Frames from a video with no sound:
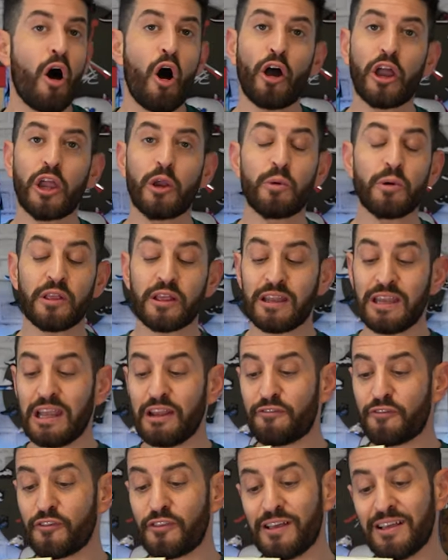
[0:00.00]
All you really
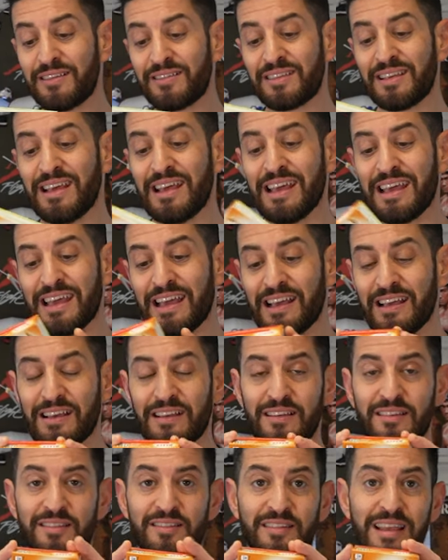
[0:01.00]
need for this
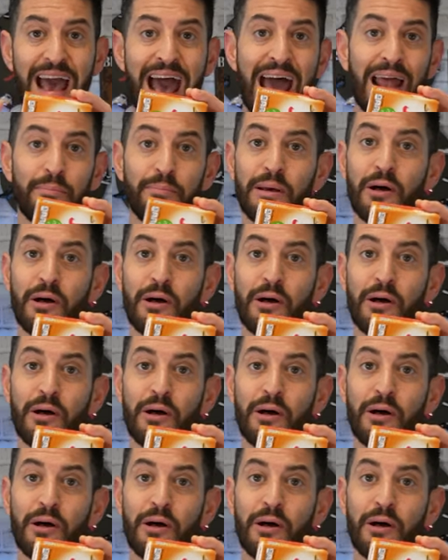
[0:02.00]
is to add